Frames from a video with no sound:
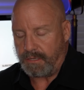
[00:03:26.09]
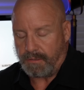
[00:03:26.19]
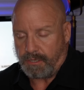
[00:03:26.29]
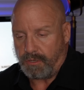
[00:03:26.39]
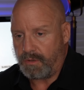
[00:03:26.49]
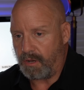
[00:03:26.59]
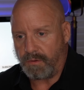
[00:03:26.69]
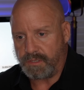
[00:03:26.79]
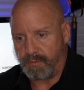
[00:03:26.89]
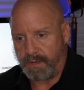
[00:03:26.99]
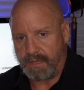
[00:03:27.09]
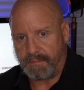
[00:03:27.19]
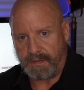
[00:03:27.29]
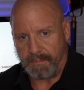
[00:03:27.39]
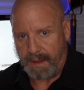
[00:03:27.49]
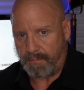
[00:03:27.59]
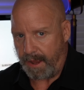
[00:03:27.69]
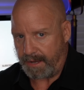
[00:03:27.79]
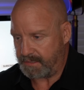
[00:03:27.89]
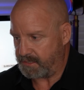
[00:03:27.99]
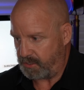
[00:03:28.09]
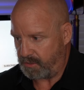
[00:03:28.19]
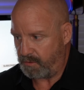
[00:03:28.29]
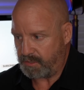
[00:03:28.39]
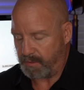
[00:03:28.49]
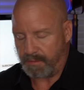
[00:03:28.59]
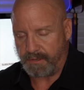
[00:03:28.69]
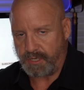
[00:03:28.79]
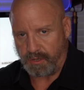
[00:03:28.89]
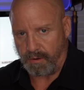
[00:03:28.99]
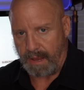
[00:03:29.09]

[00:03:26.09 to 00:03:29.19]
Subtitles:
You can always bring them into my practice and you can always bring them into your